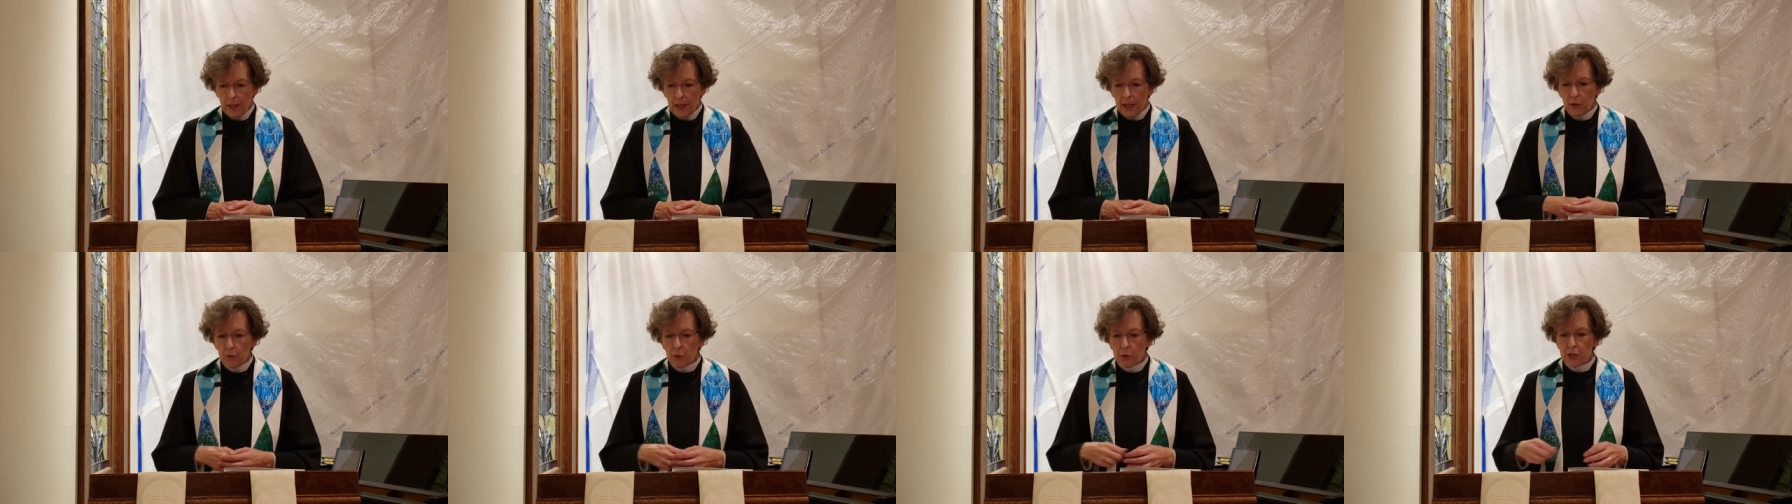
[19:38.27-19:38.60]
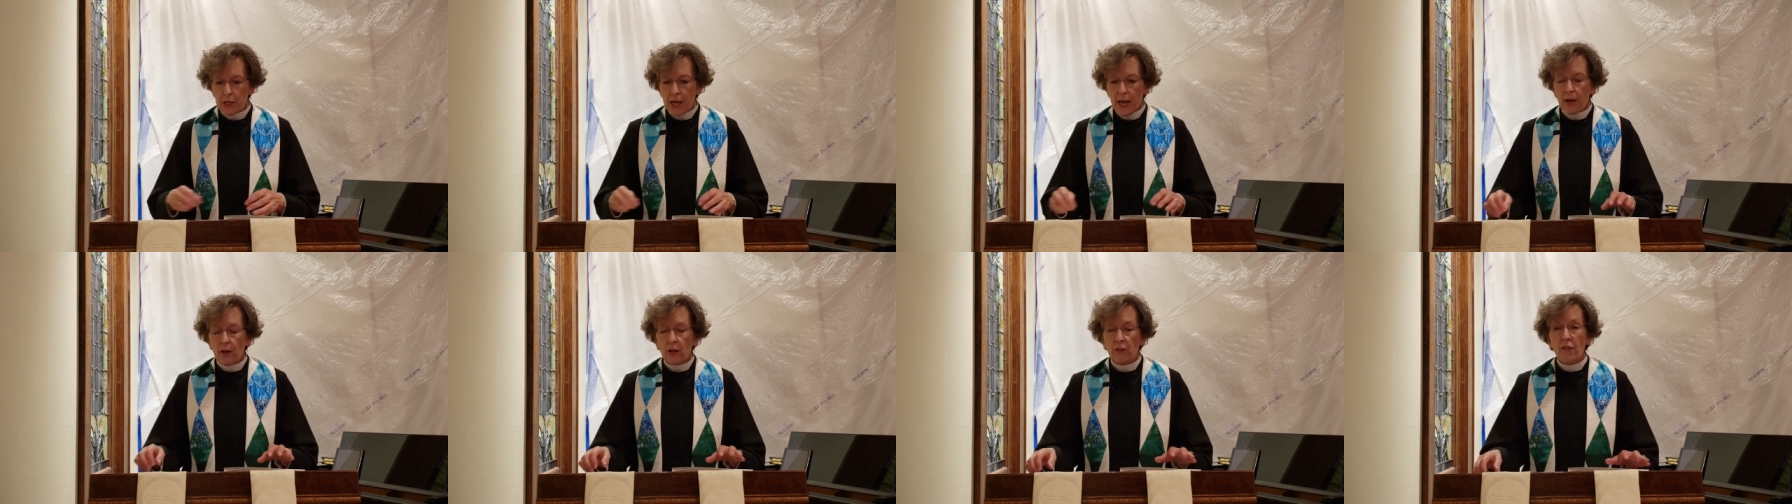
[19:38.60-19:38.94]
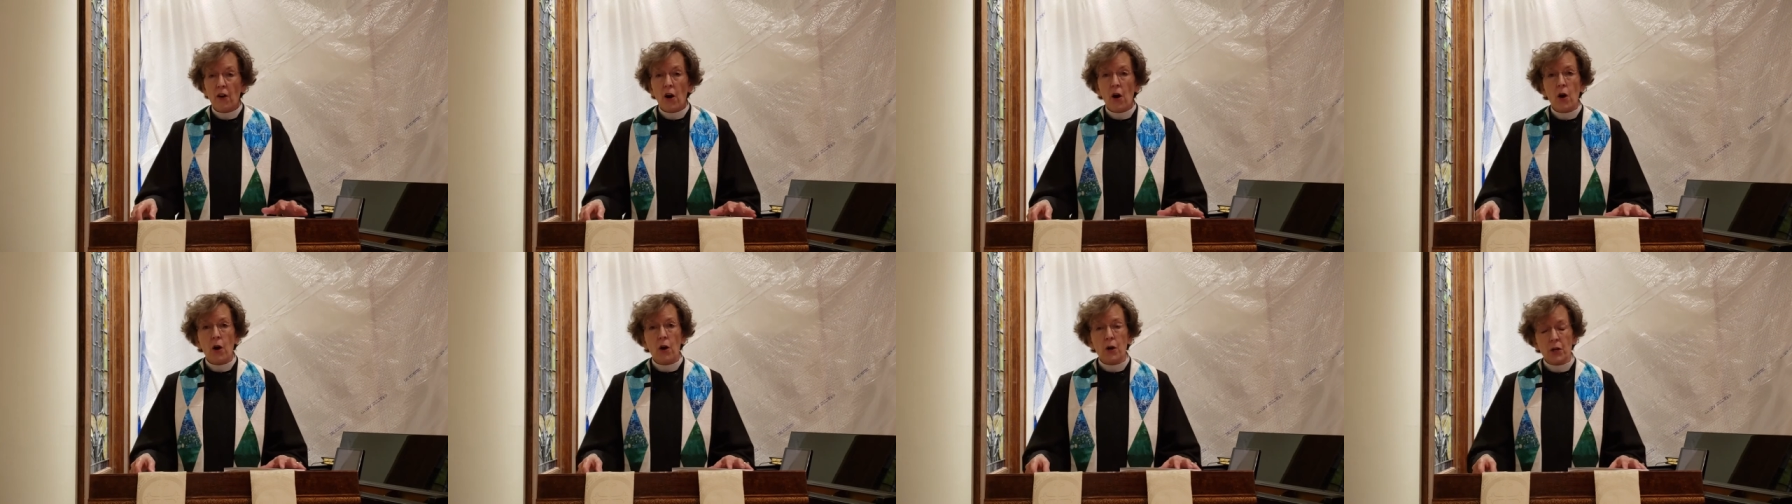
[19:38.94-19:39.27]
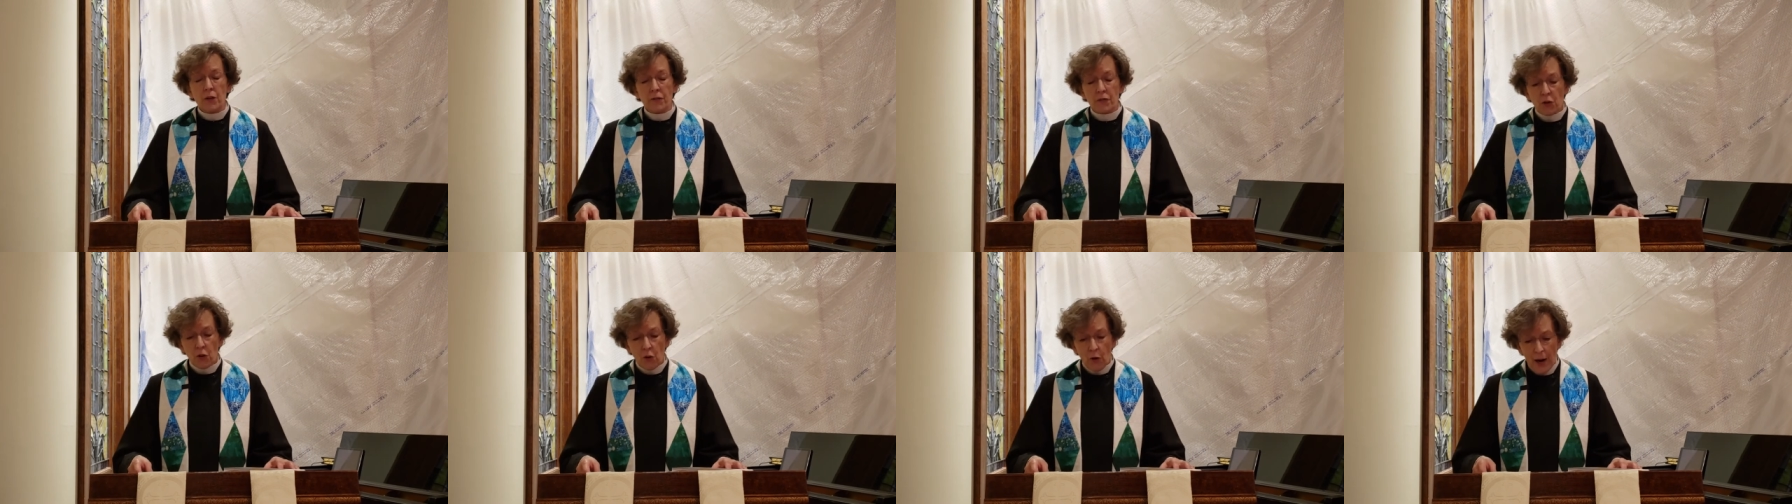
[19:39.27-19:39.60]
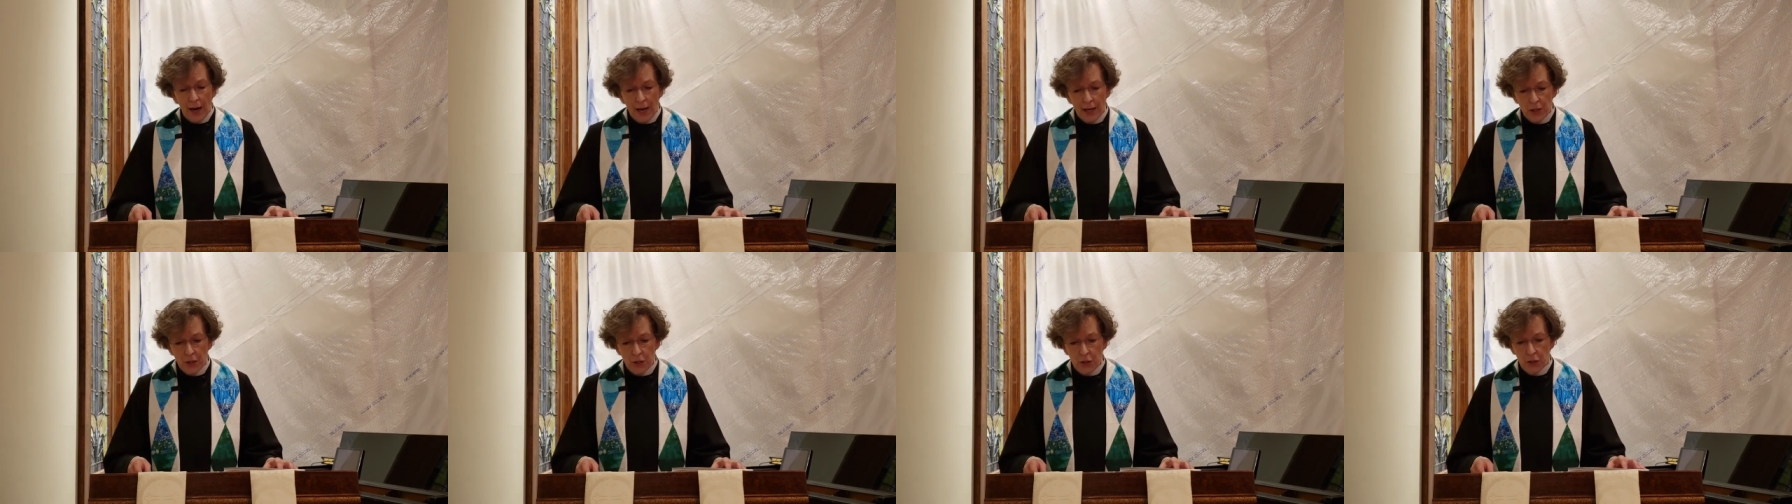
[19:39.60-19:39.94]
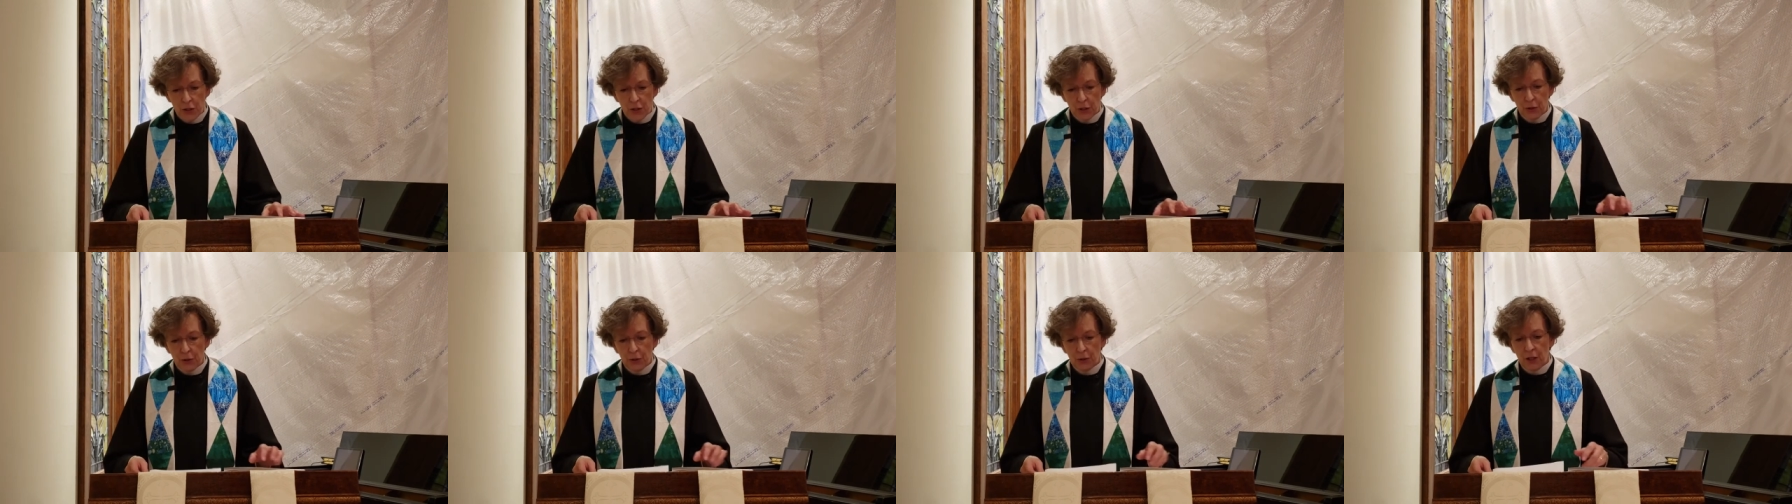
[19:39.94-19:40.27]
It was out of a heart of
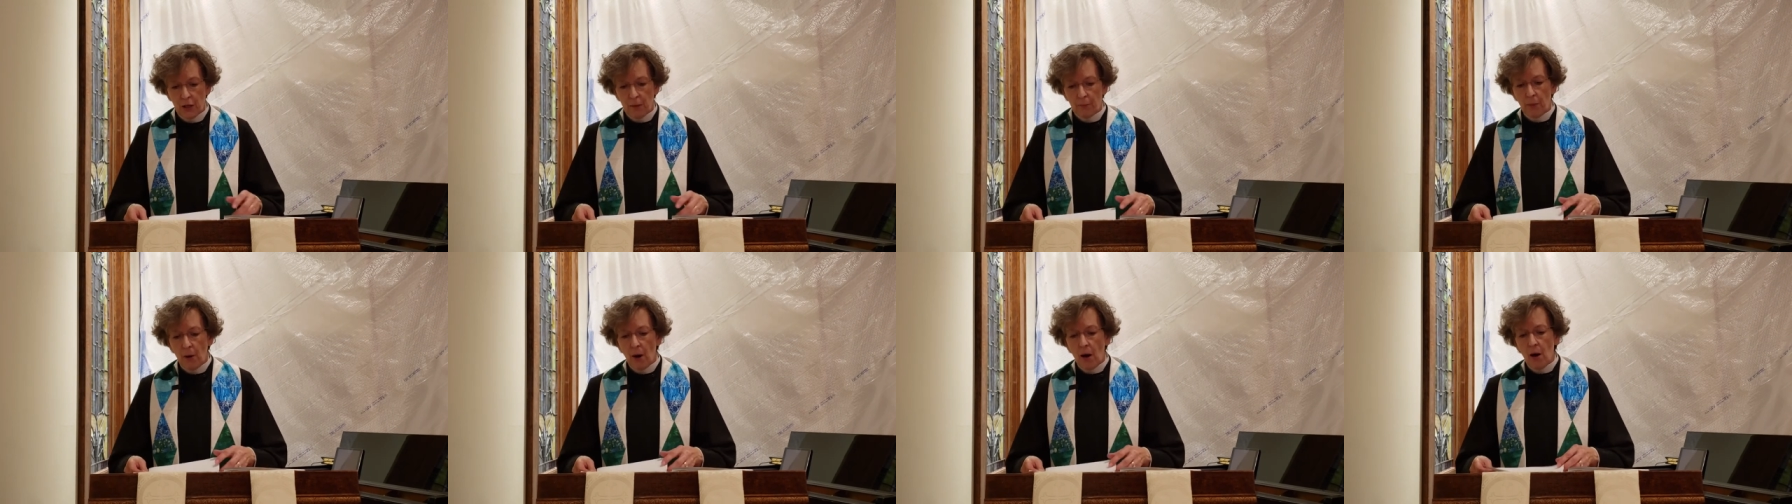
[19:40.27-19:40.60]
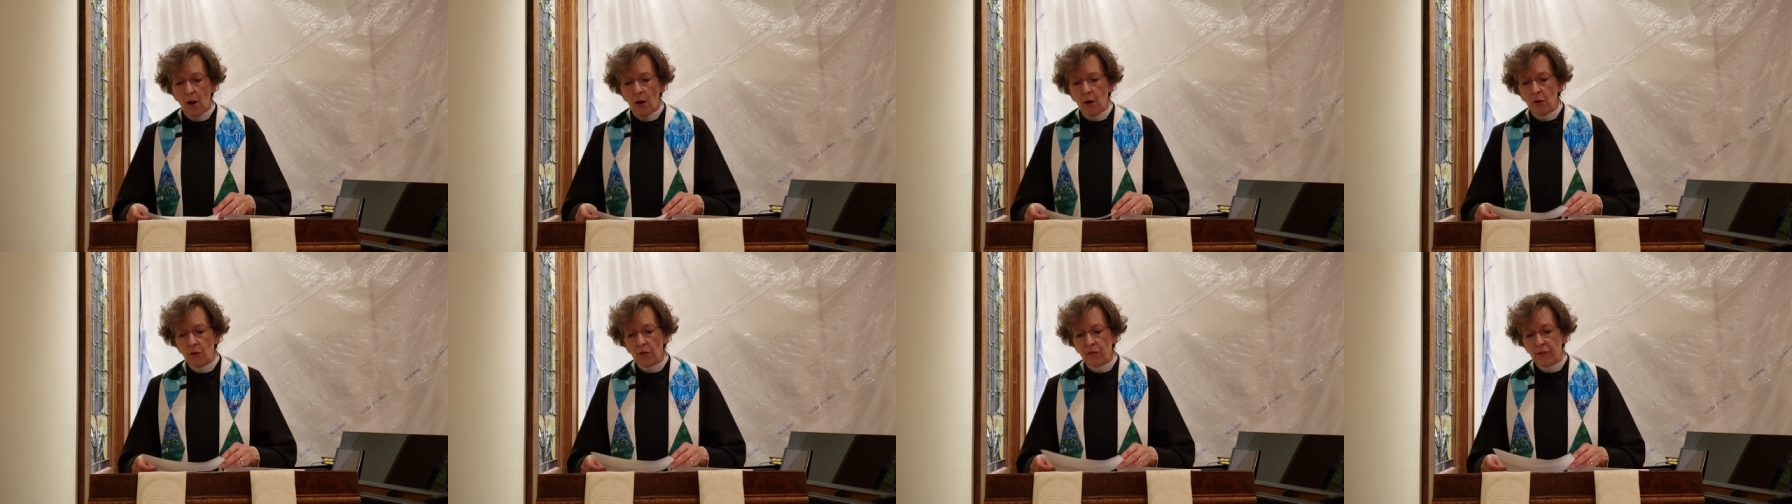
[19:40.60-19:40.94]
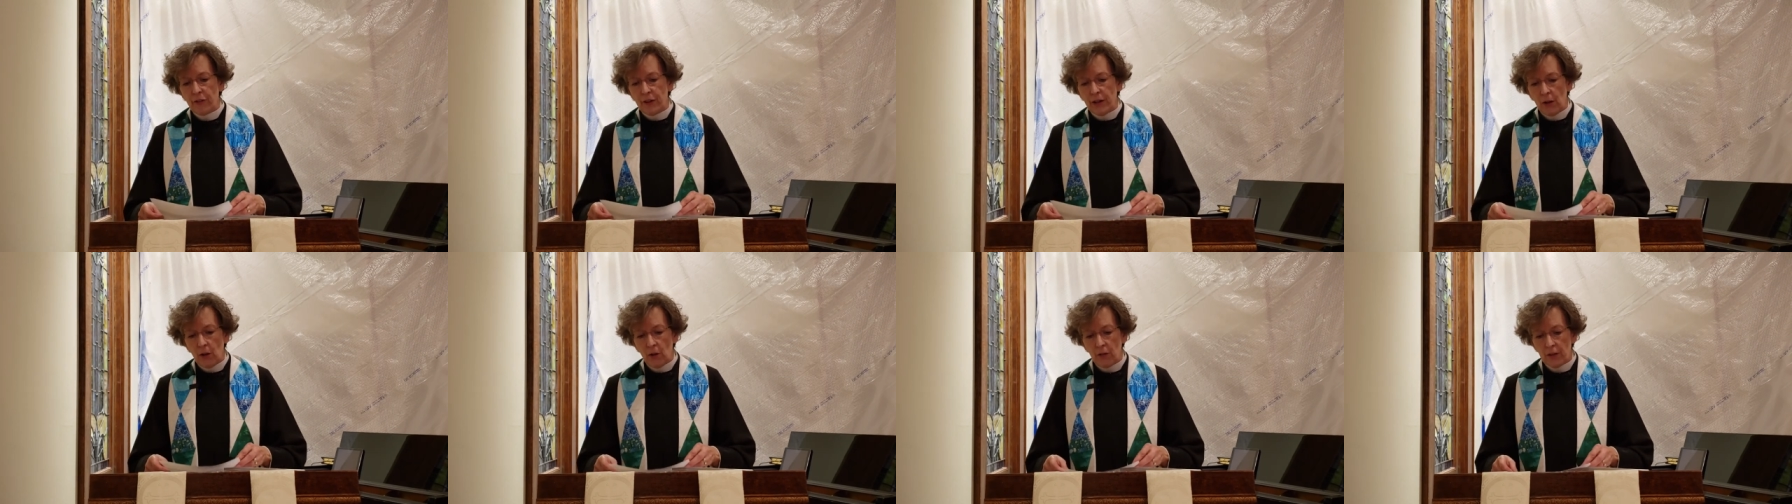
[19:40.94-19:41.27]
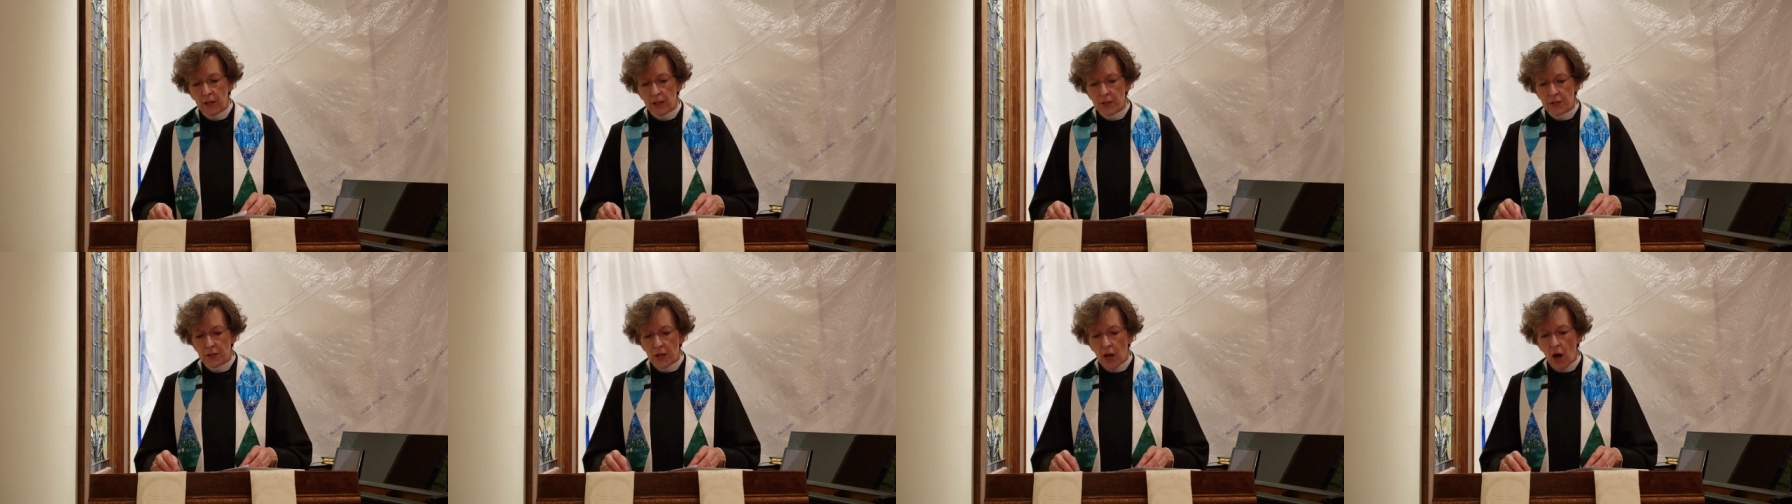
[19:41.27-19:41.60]
gratitude that Paul felt this